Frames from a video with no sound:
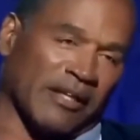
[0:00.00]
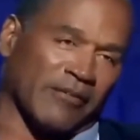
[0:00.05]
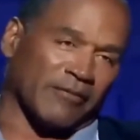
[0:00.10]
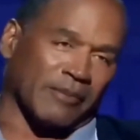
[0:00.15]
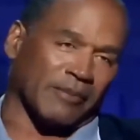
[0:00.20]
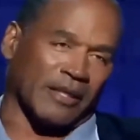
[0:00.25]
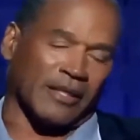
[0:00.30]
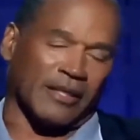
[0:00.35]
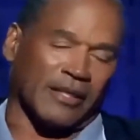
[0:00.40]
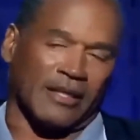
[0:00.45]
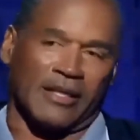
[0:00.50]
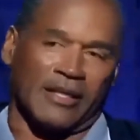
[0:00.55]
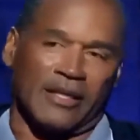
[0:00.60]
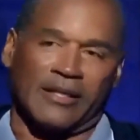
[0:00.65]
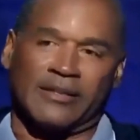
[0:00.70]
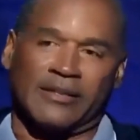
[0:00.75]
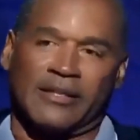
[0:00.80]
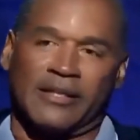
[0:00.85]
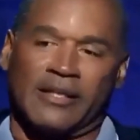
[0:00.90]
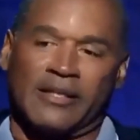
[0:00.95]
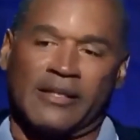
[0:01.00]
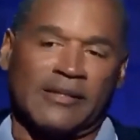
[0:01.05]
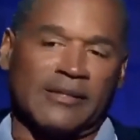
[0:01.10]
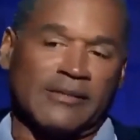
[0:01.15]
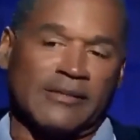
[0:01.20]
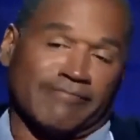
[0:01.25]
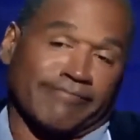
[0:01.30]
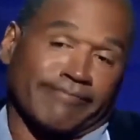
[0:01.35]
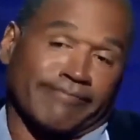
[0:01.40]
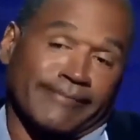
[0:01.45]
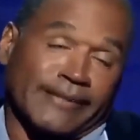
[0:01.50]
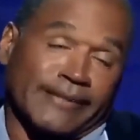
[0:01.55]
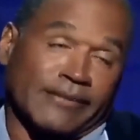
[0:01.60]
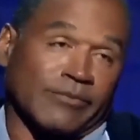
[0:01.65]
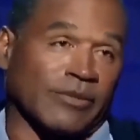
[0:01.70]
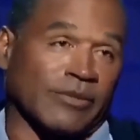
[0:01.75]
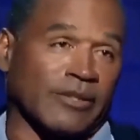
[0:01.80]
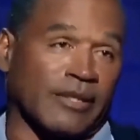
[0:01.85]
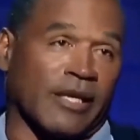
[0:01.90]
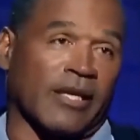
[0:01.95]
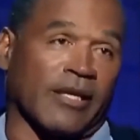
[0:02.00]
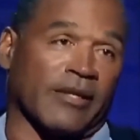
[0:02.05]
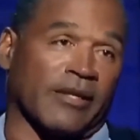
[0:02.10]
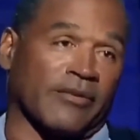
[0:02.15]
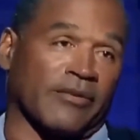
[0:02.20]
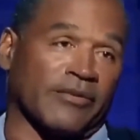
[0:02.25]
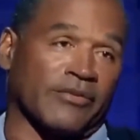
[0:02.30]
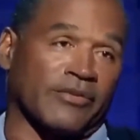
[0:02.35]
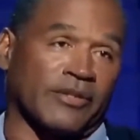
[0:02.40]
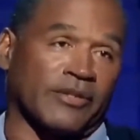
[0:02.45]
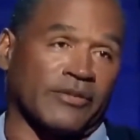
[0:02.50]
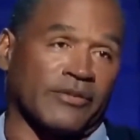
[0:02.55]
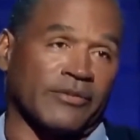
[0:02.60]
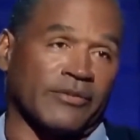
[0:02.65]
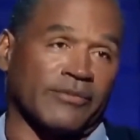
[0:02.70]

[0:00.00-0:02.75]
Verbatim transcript: UCS, where he became a star